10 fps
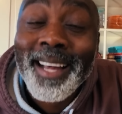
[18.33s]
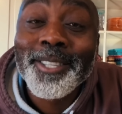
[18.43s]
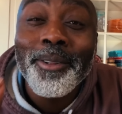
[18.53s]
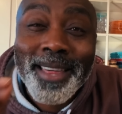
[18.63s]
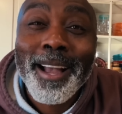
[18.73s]

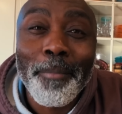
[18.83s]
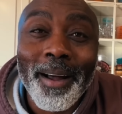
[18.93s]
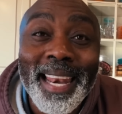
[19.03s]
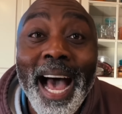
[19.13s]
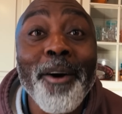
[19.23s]
So think
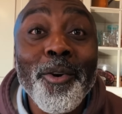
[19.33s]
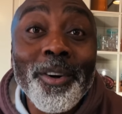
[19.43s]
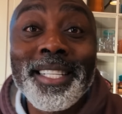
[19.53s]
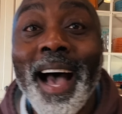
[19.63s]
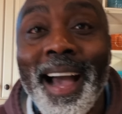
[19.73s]
about now your
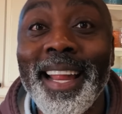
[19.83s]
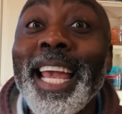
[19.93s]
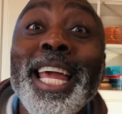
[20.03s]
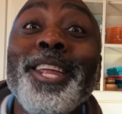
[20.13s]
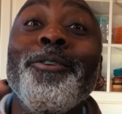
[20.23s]
dad
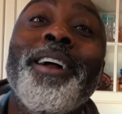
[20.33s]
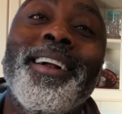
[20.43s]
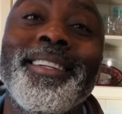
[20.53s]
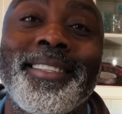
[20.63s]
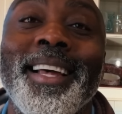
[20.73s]
in the
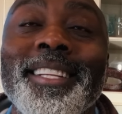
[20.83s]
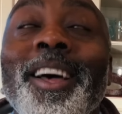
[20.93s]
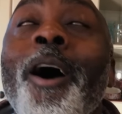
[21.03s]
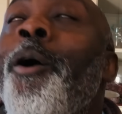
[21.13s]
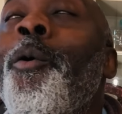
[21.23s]
United States
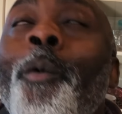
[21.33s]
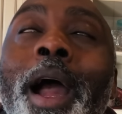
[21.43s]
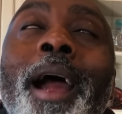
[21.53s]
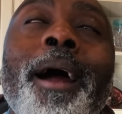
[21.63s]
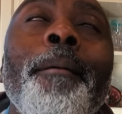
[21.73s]

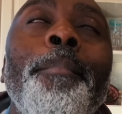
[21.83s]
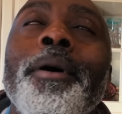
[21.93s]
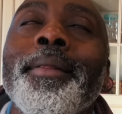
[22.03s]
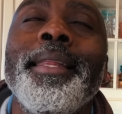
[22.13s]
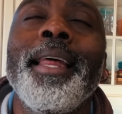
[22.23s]
where
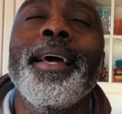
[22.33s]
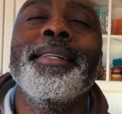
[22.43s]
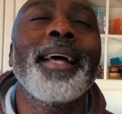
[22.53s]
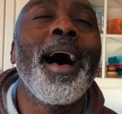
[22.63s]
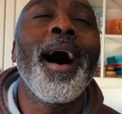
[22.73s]

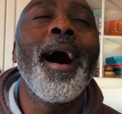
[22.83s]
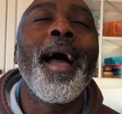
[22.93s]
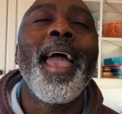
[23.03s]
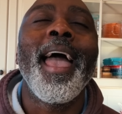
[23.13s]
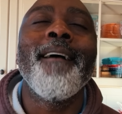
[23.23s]
birthdays are
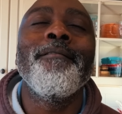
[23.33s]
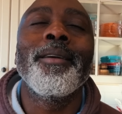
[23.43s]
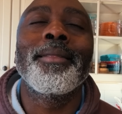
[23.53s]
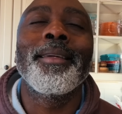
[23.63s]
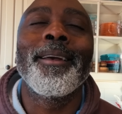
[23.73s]

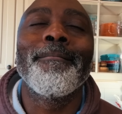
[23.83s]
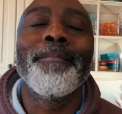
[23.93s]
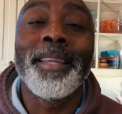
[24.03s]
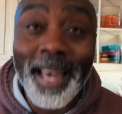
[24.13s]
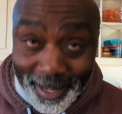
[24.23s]
everything.
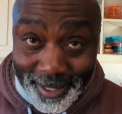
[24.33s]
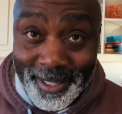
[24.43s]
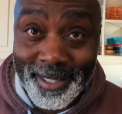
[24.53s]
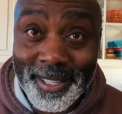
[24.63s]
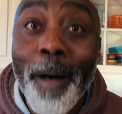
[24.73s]
Yes,
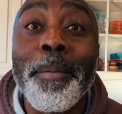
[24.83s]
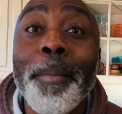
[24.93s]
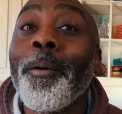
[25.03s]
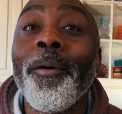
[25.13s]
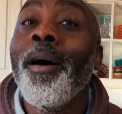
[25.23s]
some
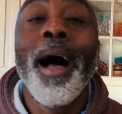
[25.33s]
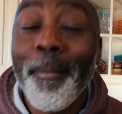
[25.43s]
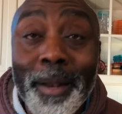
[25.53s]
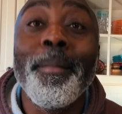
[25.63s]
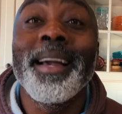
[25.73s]
people, I
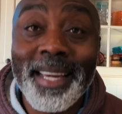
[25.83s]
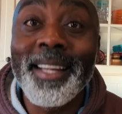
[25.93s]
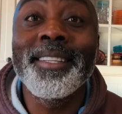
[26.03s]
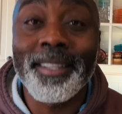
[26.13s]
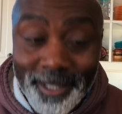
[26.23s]
mean my
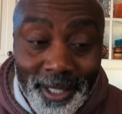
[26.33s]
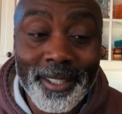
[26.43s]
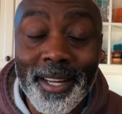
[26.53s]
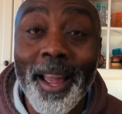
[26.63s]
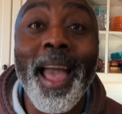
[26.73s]
kids,
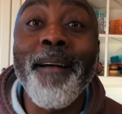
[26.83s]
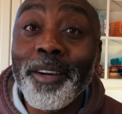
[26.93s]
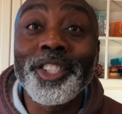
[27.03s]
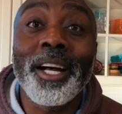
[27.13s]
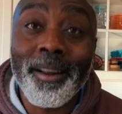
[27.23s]
seriously,
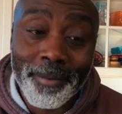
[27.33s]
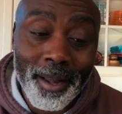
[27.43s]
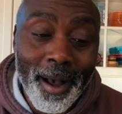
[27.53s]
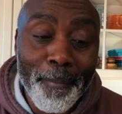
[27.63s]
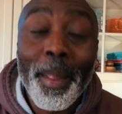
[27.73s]
every child I've
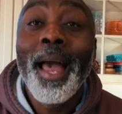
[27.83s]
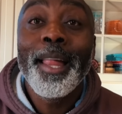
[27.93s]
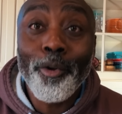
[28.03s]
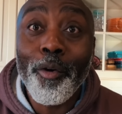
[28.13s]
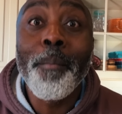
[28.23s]
got,
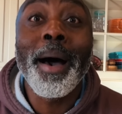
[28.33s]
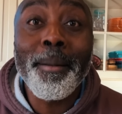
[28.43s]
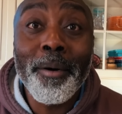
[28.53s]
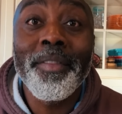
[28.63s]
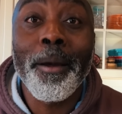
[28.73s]
they
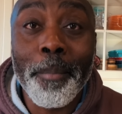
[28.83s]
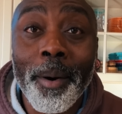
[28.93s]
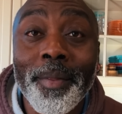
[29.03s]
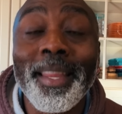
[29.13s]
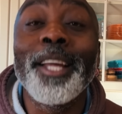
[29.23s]
remind me of their
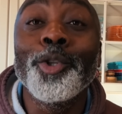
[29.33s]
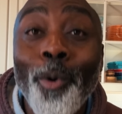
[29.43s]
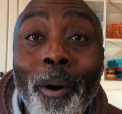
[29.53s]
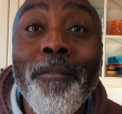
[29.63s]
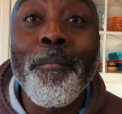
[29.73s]
birthday
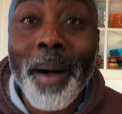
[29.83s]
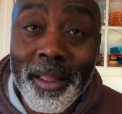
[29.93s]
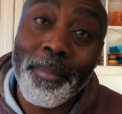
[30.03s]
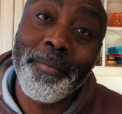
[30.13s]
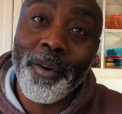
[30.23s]
12
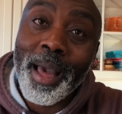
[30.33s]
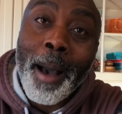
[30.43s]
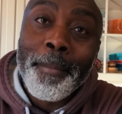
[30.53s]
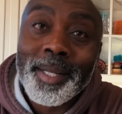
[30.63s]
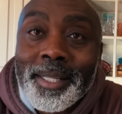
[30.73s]
months before it
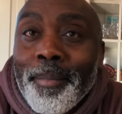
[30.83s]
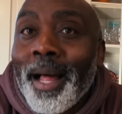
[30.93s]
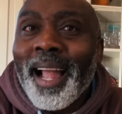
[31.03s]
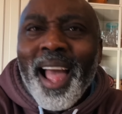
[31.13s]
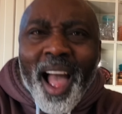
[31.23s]
happened. So I'm like,